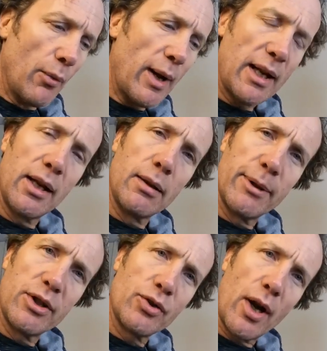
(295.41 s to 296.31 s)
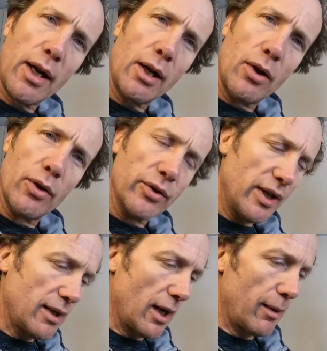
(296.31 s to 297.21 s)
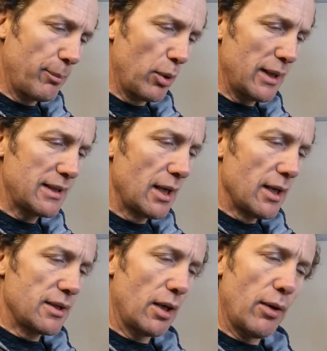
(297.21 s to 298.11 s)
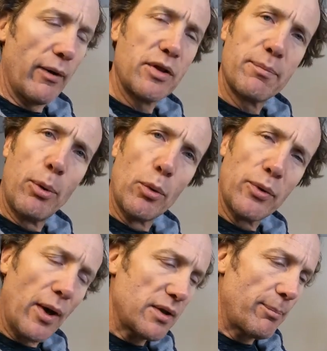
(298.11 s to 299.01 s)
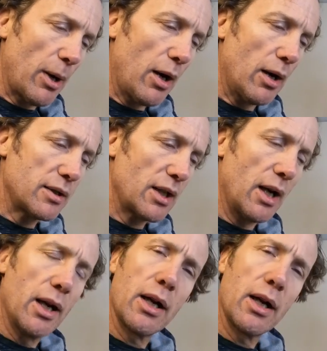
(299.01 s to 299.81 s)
We had a little bit of drag on the pulleys, so I've just pulled those apart,